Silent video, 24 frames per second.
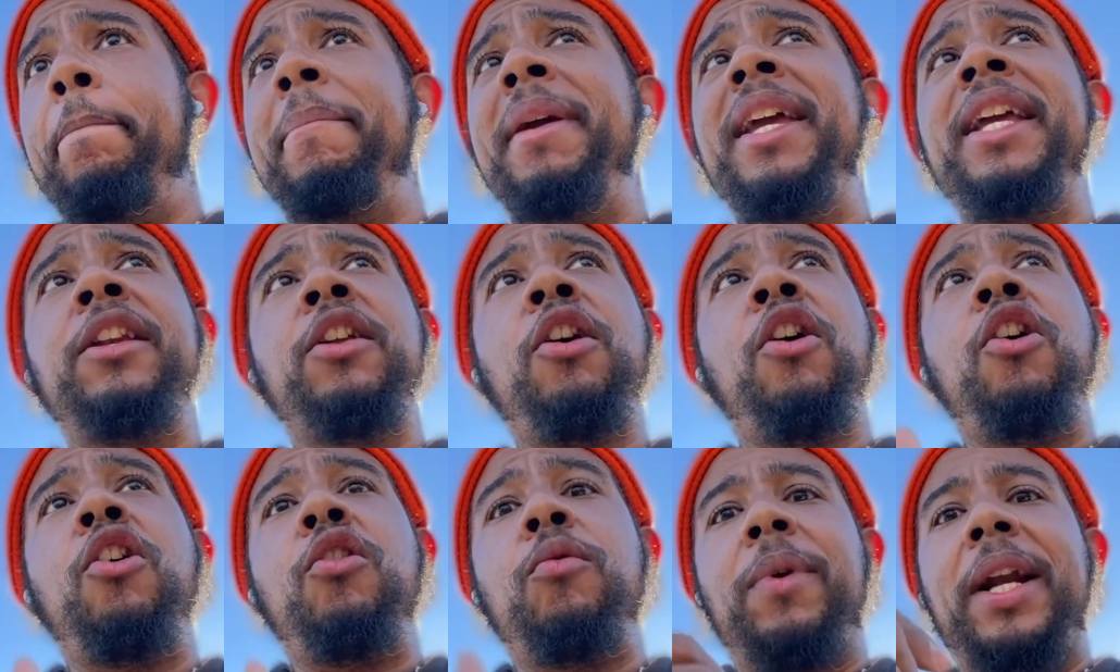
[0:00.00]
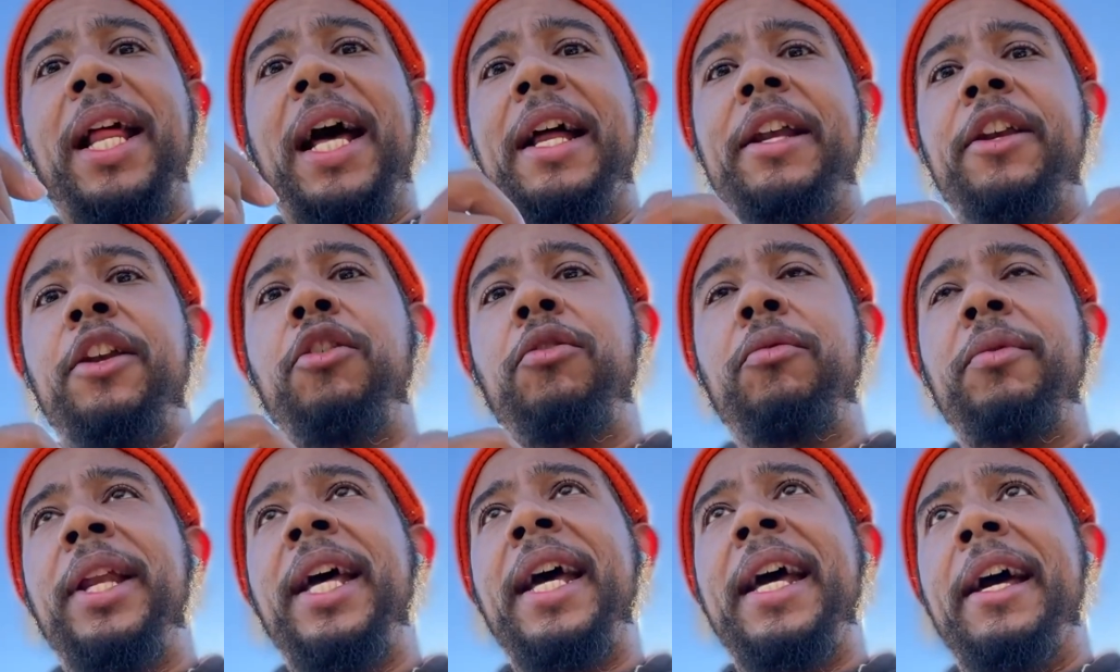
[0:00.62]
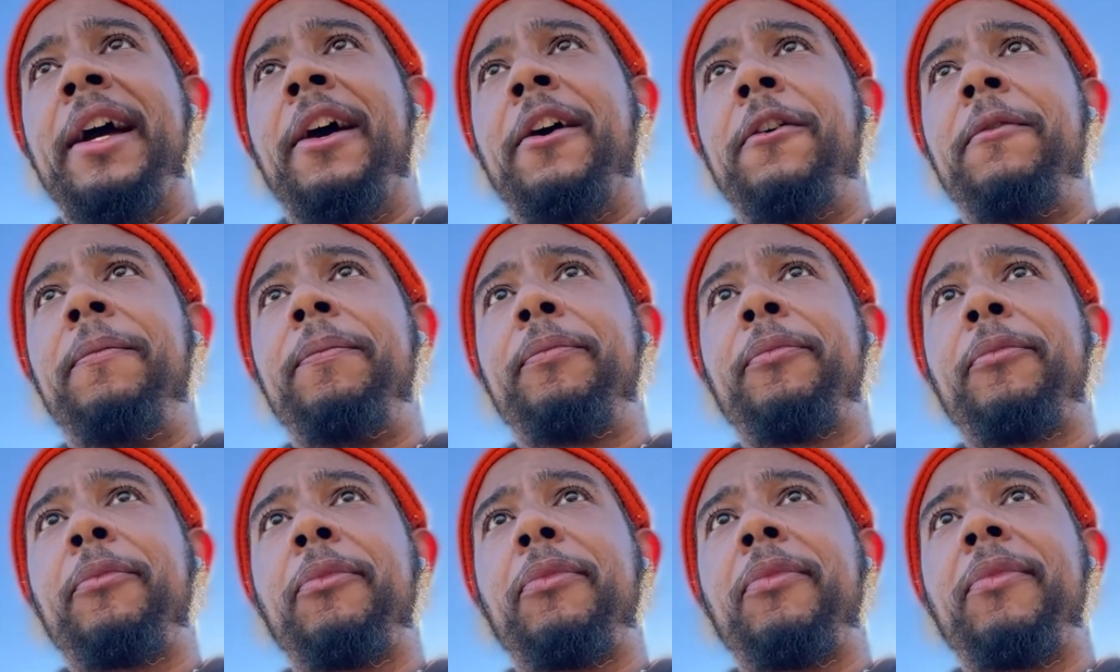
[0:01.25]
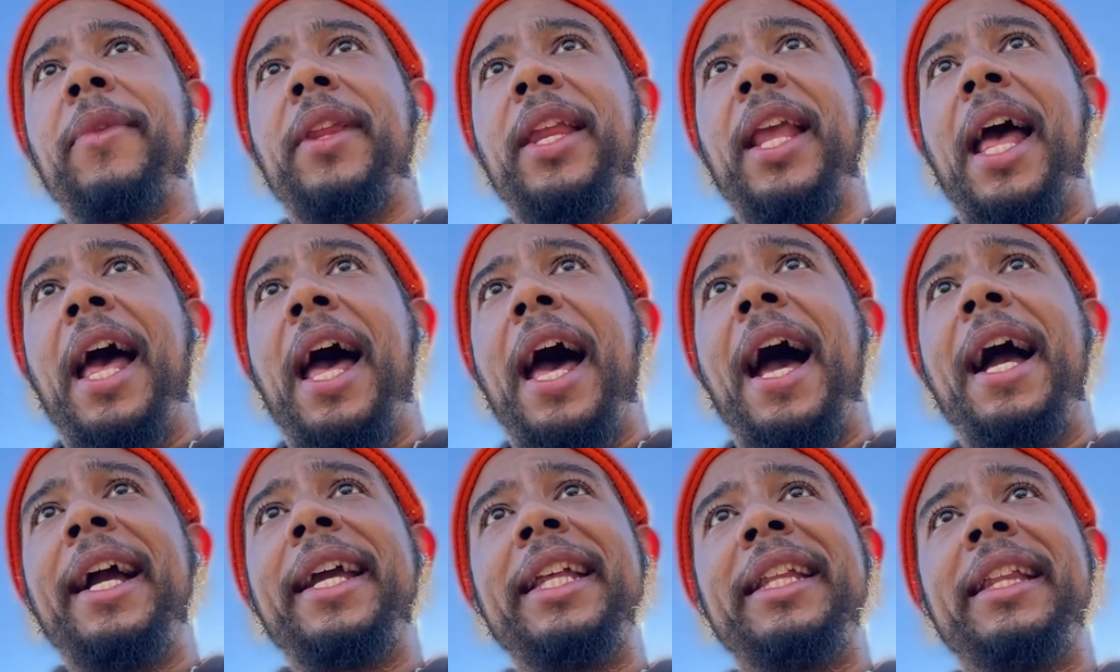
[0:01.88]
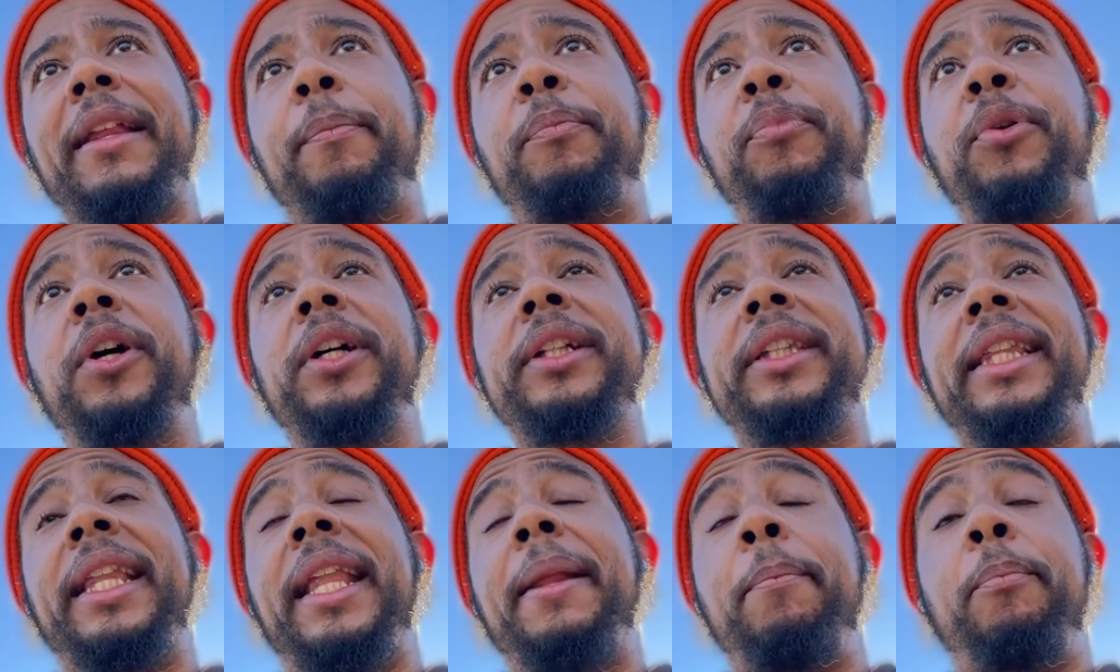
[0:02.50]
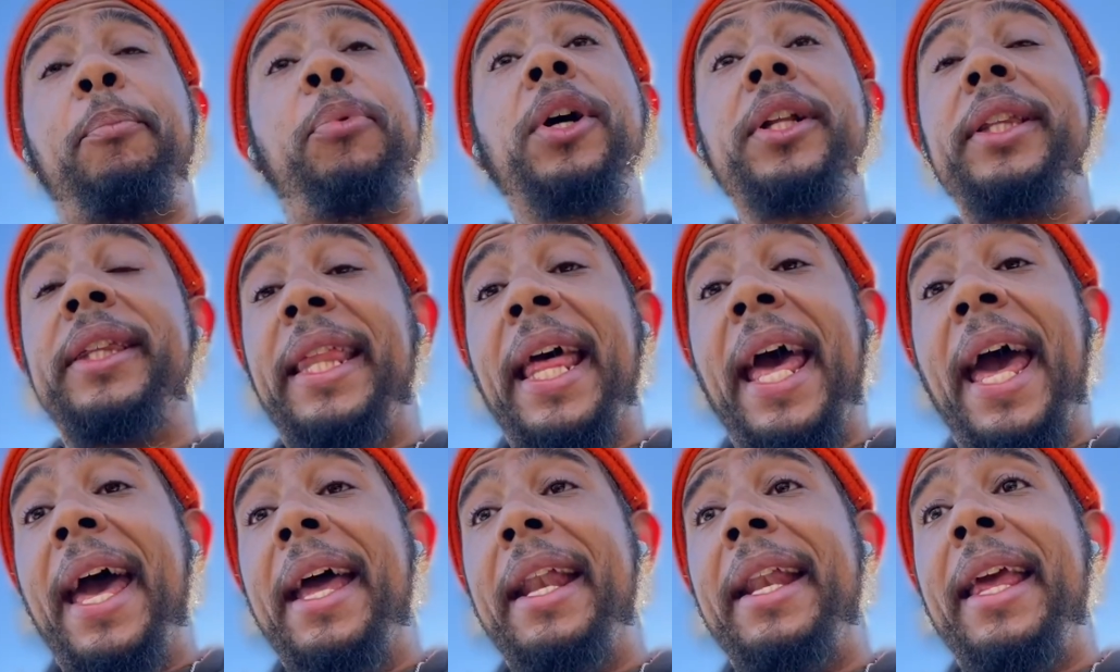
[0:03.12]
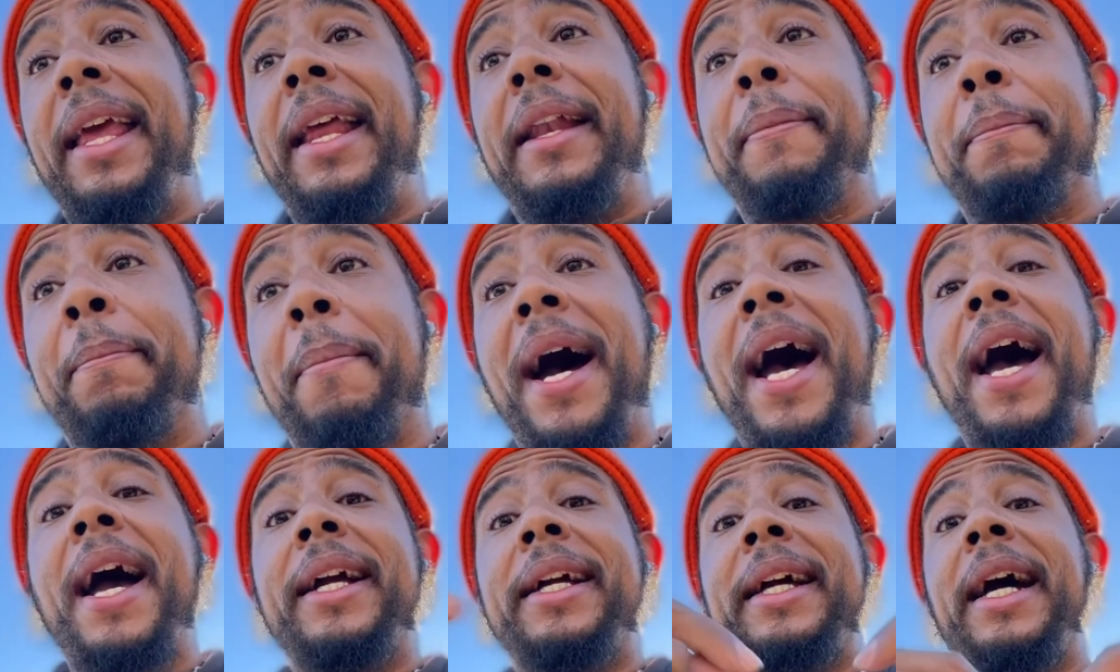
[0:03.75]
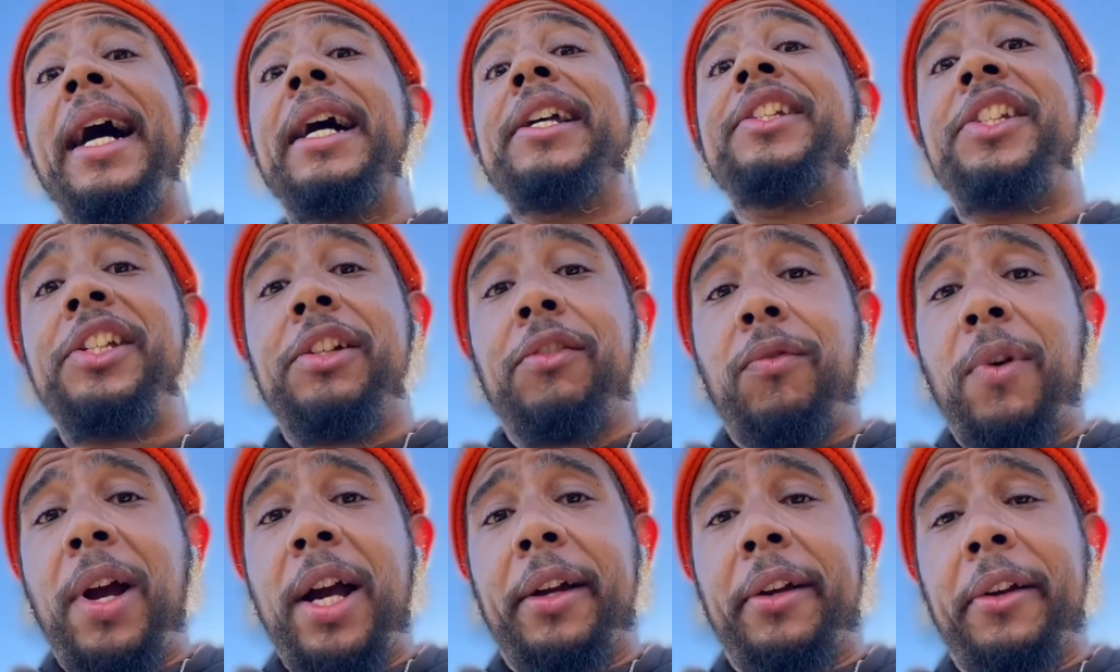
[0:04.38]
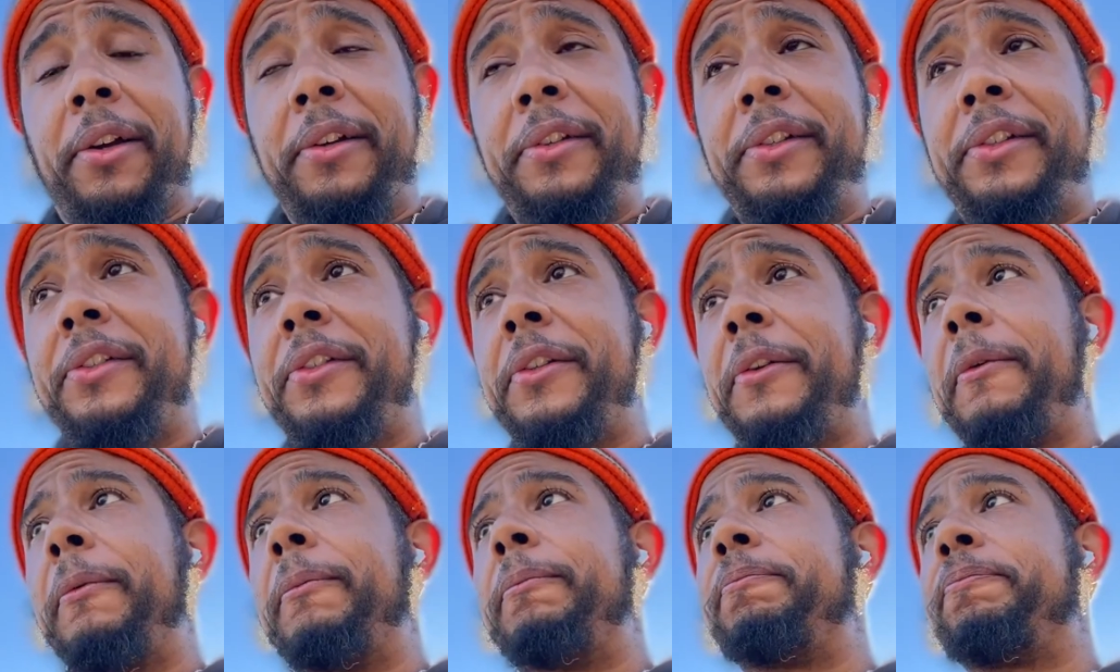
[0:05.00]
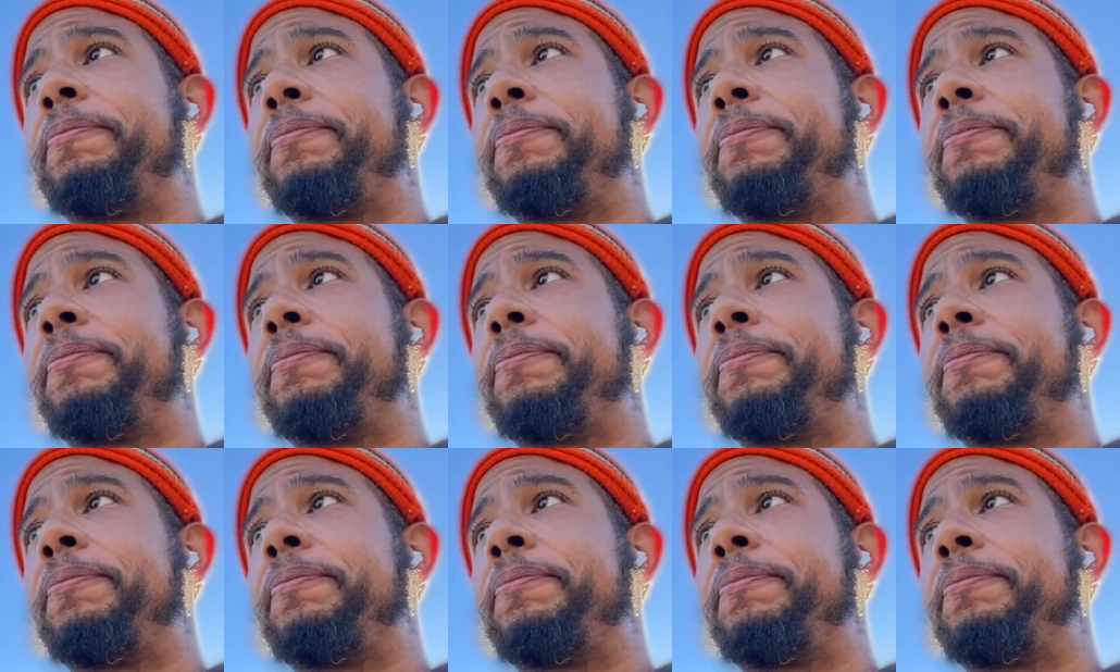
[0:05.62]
Me knowing what I know now, I get to put that in my Akashic records.